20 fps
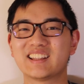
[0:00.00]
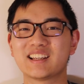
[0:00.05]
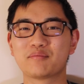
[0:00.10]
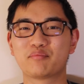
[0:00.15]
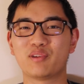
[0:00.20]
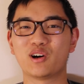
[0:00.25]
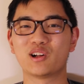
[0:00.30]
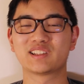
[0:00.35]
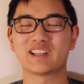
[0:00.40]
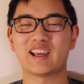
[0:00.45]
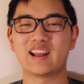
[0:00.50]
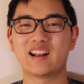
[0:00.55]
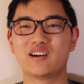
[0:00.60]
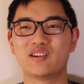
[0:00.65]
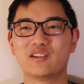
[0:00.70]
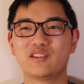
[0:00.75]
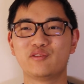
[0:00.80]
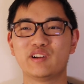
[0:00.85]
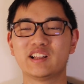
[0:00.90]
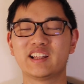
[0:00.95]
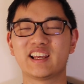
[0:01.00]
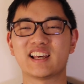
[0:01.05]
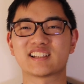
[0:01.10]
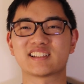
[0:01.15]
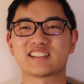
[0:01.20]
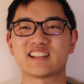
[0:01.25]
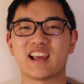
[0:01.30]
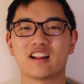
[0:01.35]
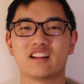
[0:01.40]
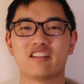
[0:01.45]
think Paul Dano really
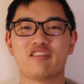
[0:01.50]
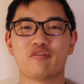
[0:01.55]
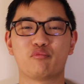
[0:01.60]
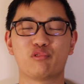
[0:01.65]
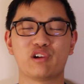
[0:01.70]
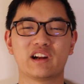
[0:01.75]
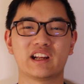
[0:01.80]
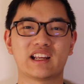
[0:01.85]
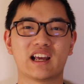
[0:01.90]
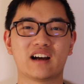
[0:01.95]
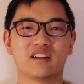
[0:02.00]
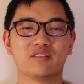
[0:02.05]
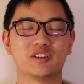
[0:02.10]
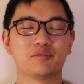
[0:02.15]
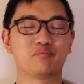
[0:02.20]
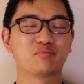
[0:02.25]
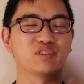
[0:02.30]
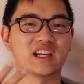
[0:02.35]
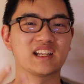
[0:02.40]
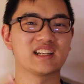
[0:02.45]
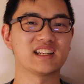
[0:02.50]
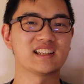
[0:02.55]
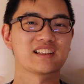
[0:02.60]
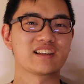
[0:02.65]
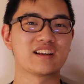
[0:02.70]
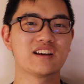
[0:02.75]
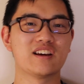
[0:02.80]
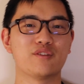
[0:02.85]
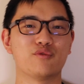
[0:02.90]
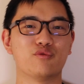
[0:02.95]
has a talent of bringing out playing
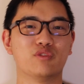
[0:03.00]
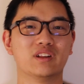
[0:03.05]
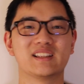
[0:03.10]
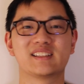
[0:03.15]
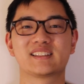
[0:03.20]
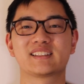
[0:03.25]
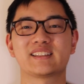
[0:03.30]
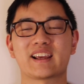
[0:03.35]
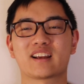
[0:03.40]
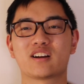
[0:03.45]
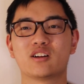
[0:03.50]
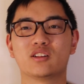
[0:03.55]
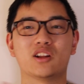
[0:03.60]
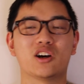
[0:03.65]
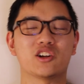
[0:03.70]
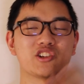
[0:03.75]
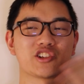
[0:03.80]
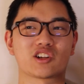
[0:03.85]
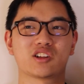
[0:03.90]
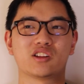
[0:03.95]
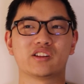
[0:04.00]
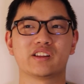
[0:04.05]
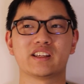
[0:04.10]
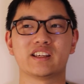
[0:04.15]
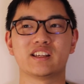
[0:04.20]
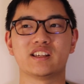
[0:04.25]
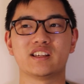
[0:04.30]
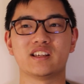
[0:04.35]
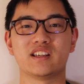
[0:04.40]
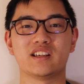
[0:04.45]
these really
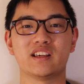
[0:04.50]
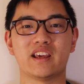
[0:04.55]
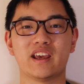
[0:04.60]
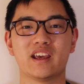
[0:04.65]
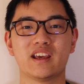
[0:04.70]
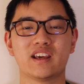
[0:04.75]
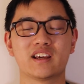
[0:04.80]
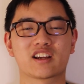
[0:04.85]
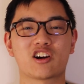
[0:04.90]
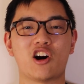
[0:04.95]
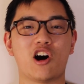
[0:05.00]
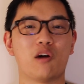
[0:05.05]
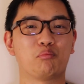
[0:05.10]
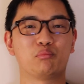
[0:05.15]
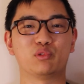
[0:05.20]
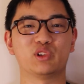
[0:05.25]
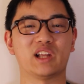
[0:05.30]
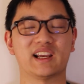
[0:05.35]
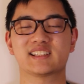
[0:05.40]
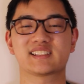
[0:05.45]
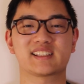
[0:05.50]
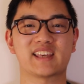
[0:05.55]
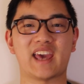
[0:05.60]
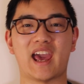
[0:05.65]
psychologically complex